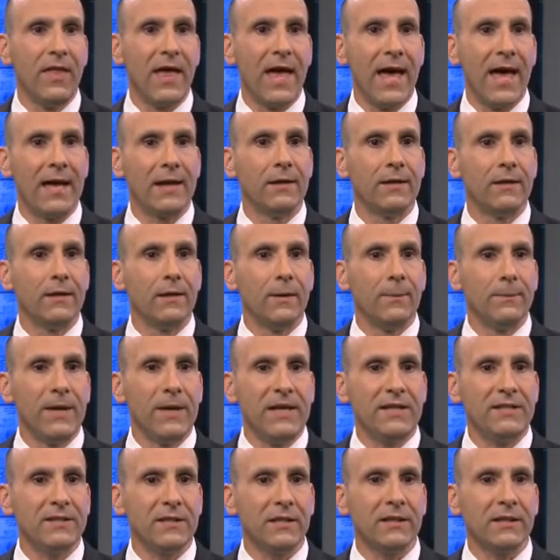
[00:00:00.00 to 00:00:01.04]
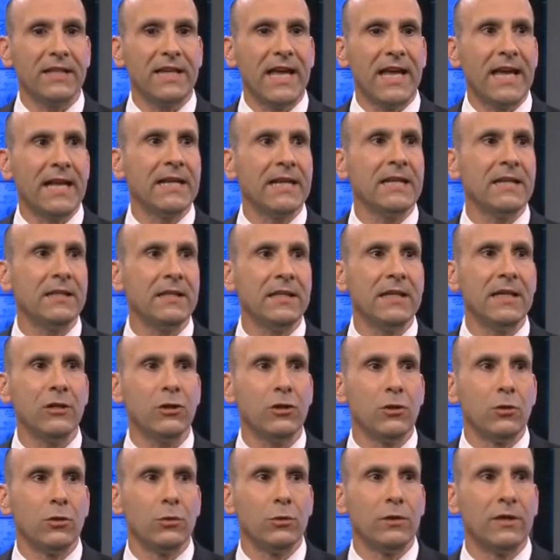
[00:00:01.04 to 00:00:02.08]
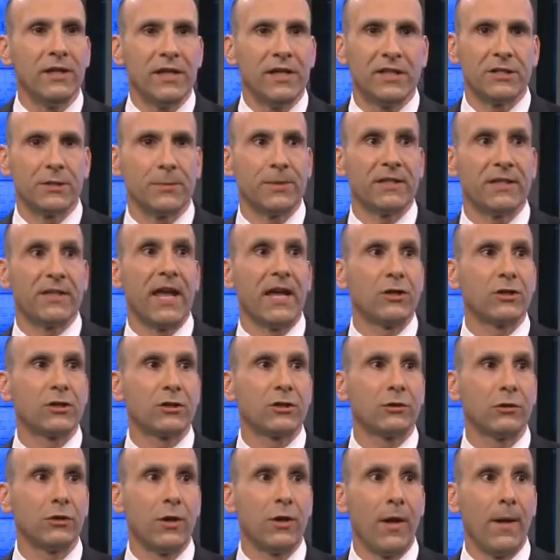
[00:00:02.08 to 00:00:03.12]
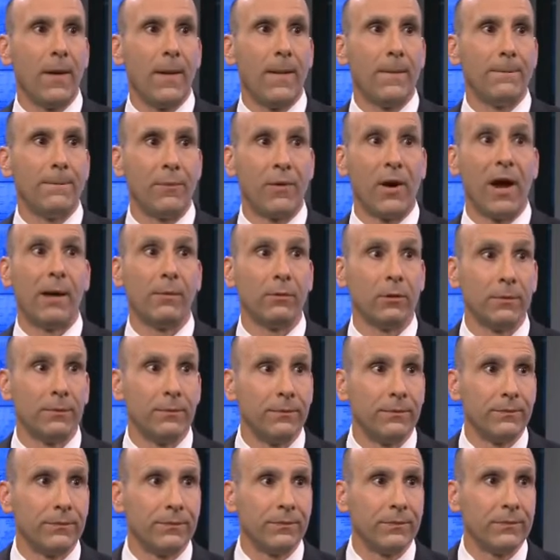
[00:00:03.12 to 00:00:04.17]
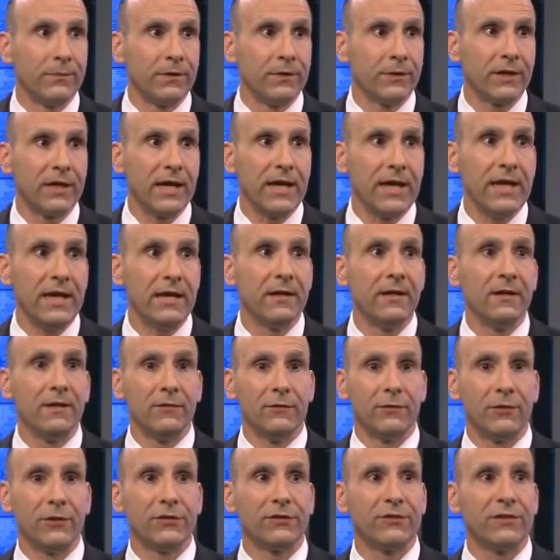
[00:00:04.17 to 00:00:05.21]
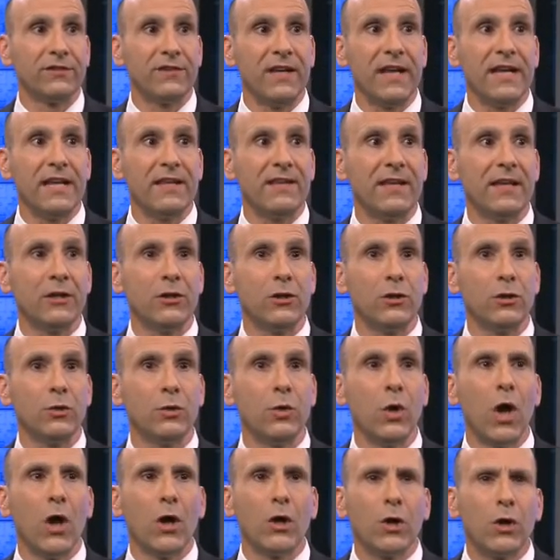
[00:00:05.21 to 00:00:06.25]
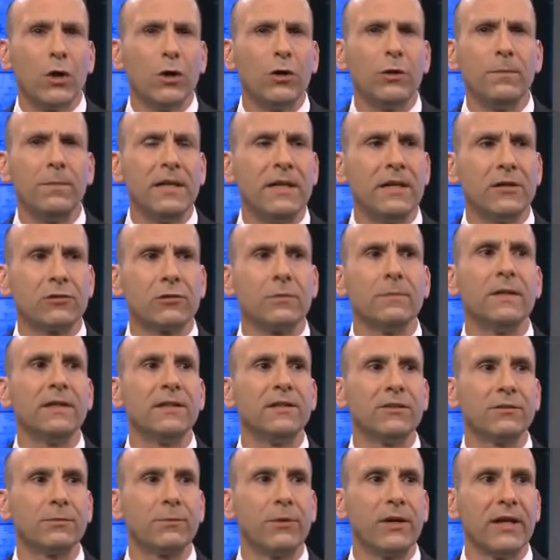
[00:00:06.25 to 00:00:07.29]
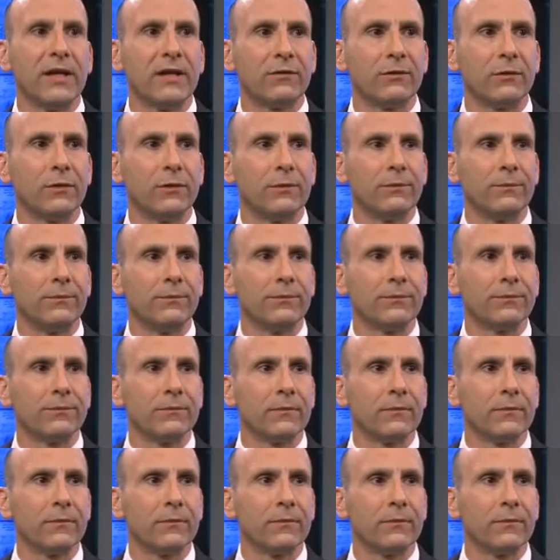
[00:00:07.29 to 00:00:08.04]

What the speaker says: that basically anything new is a potential problem, okay? Versus anything new could be a tremendous breakthrough.